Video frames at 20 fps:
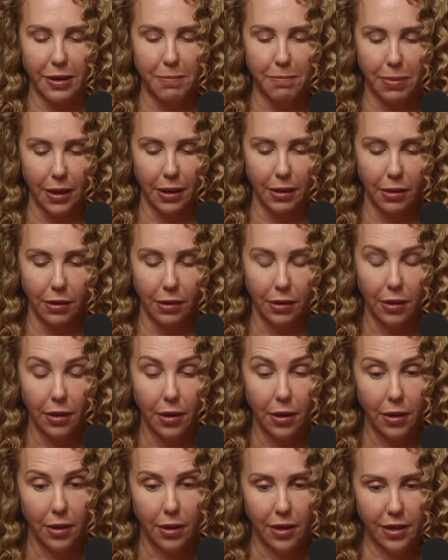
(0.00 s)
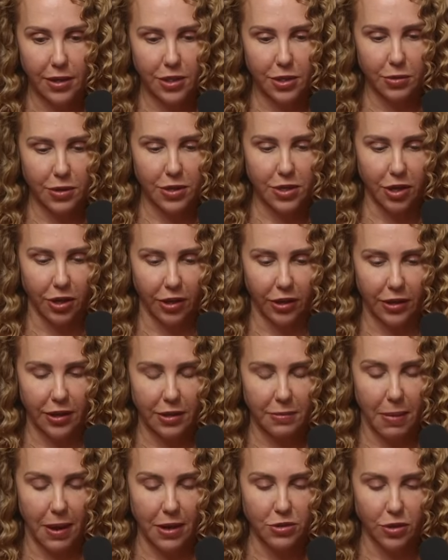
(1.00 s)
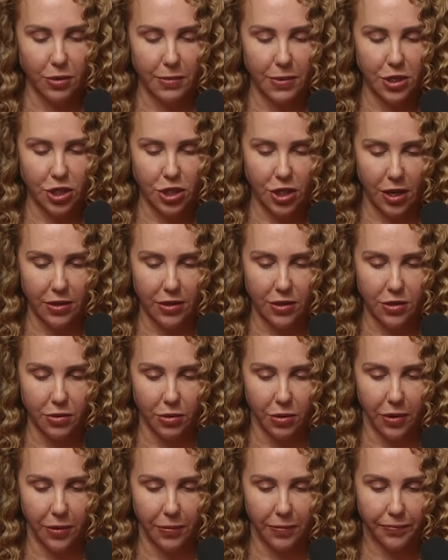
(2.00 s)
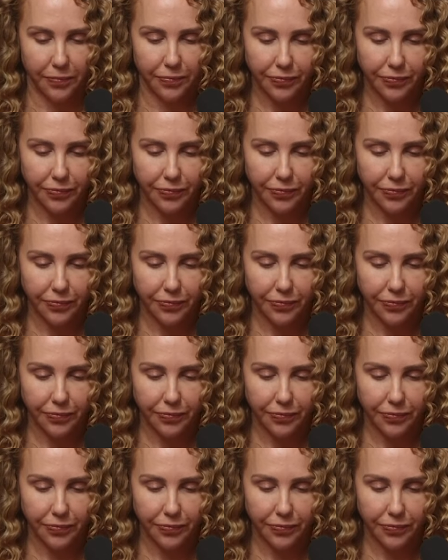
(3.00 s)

Bill into a darkened bedroom and shut the door.